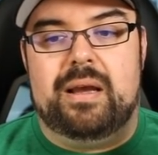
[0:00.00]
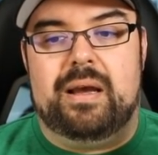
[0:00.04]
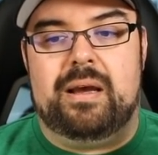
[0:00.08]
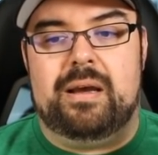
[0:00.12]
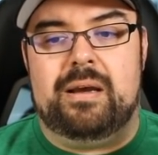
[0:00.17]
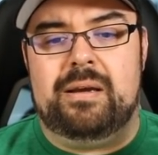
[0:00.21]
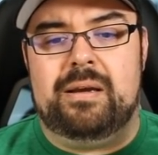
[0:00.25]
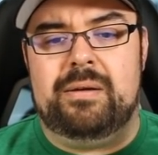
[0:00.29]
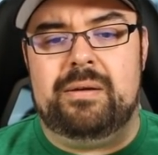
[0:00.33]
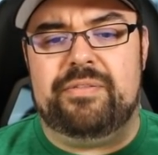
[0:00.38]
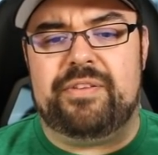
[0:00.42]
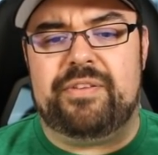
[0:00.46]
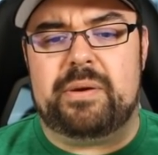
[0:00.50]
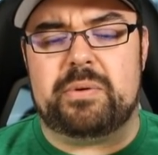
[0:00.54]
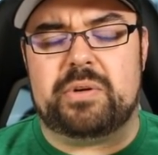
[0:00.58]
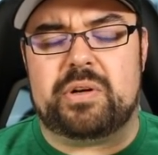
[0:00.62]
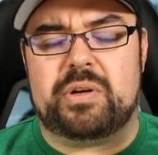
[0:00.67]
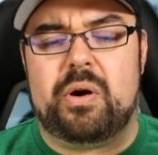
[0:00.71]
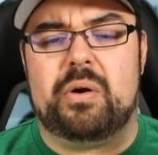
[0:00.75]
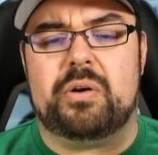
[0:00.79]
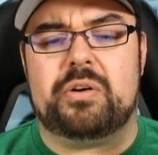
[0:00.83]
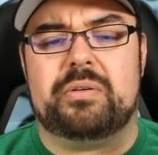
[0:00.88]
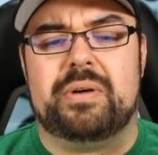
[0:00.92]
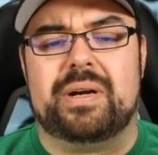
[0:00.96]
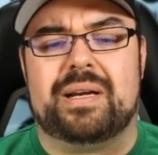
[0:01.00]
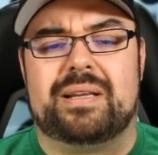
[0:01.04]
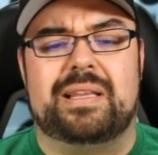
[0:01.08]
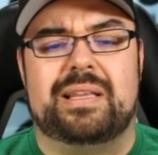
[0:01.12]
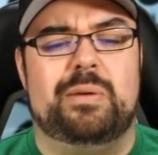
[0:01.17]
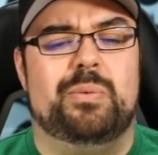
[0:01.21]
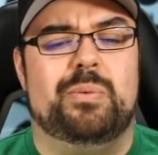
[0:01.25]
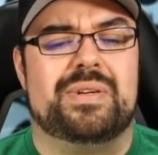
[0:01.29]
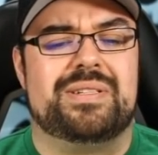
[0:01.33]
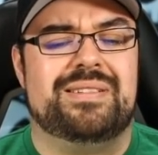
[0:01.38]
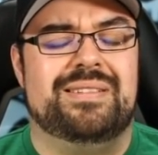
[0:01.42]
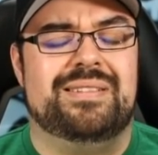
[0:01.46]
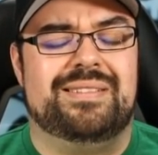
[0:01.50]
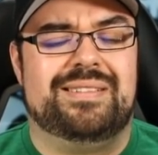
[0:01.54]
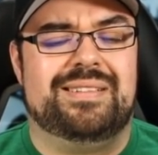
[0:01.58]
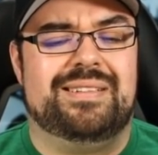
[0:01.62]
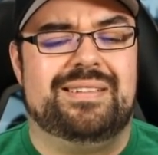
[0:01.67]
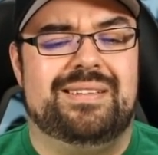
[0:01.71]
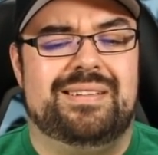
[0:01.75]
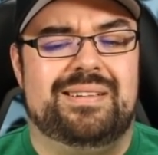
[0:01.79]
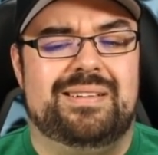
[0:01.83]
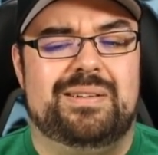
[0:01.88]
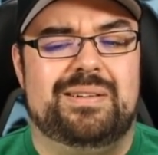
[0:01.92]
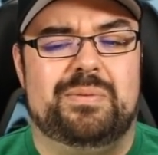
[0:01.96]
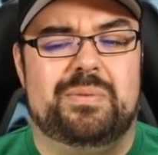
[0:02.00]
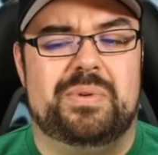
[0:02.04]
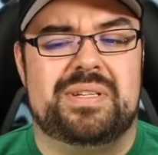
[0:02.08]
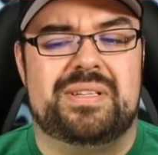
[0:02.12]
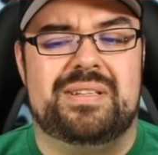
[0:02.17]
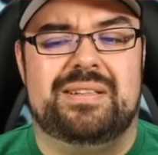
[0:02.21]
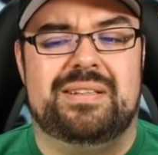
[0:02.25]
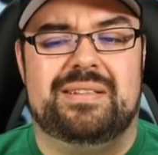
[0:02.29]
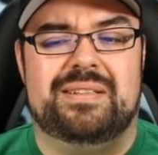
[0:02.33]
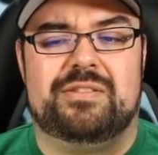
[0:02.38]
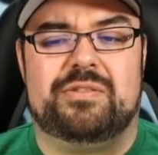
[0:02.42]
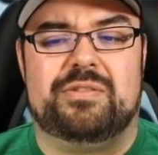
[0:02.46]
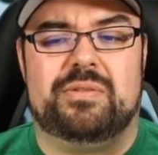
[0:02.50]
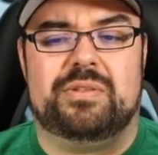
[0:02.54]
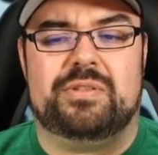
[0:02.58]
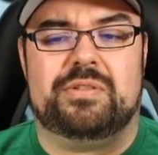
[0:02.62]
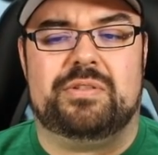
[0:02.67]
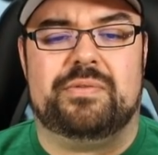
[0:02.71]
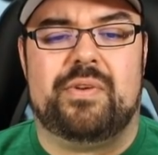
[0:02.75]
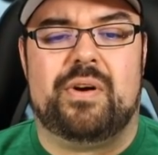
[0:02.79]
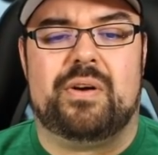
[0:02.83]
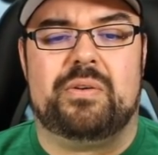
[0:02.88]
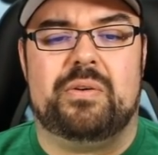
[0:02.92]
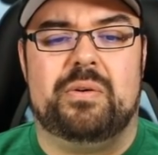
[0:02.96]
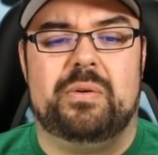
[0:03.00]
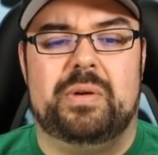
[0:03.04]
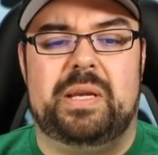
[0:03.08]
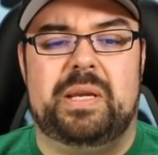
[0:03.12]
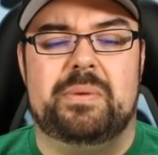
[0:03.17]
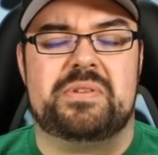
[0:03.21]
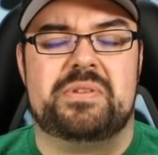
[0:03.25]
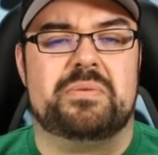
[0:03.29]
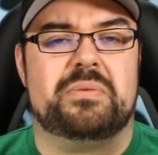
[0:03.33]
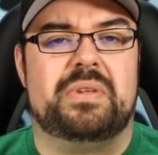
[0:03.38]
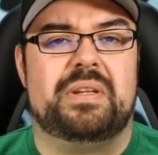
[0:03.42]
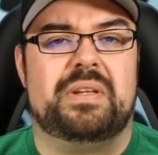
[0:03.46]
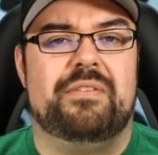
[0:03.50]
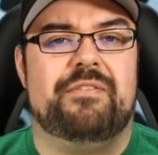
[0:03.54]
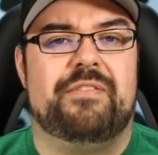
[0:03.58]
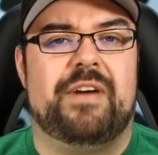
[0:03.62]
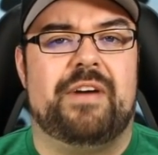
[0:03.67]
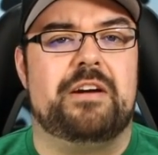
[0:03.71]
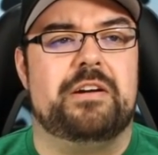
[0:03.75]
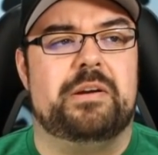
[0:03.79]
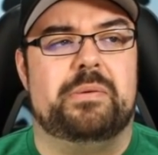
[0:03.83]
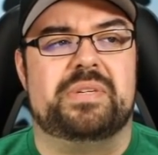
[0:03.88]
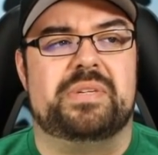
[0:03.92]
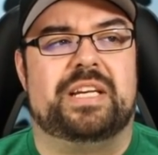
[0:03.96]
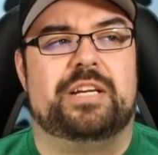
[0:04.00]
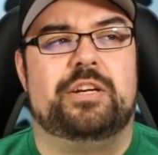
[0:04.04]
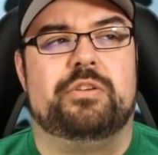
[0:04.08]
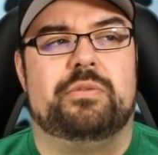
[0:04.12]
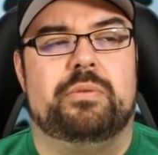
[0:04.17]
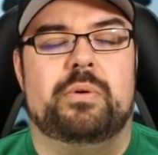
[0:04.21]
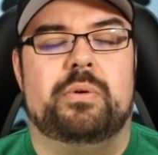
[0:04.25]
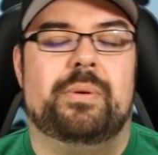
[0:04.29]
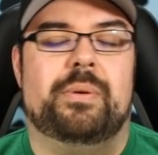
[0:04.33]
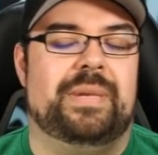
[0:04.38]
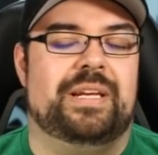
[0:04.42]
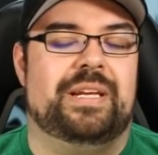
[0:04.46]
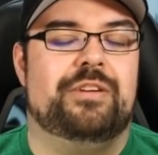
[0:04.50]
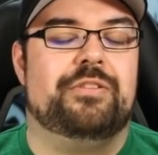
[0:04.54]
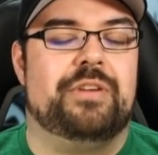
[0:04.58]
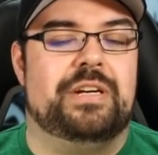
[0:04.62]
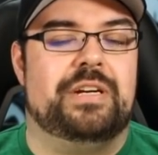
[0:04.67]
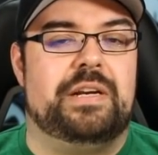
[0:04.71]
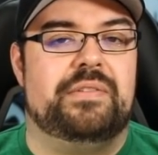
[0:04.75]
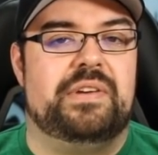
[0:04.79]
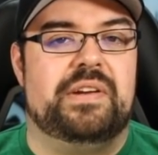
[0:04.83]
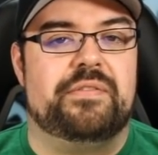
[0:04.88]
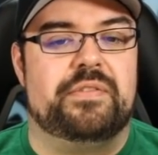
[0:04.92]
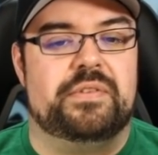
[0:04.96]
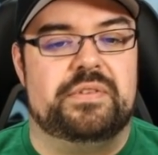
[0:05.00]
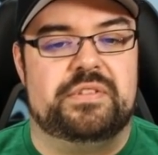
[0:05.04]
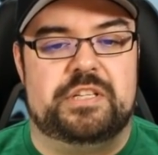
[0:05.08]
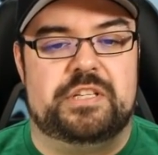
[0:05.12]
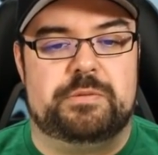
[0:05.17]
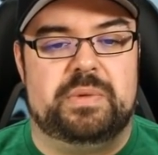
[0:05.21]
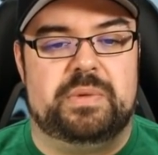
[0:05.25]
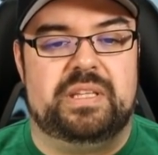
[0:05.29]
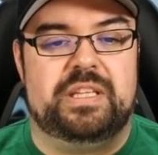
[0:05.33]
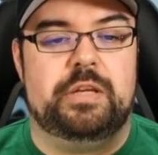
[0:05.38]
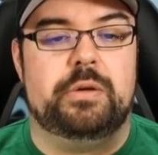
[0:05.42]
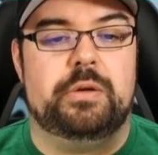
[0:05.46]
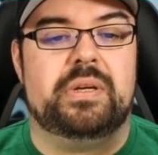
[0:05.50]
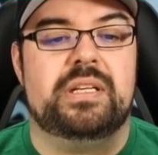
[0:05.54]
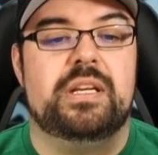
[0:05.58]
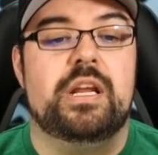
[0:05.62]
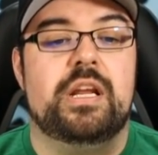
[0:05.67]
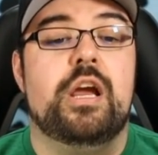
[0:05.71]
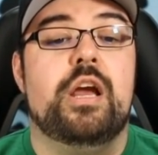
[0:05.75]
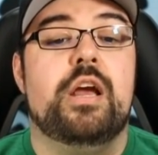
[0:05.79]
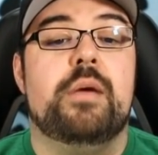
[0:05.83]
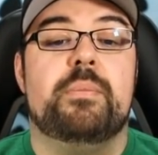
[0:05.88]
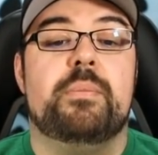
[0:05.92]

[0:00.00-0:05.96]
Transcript: Uh, if I recall correctly, wasn't uh, wasn't Trevorrow? He wasn't really fired. It was like, well, I mean, creative differences, but you can.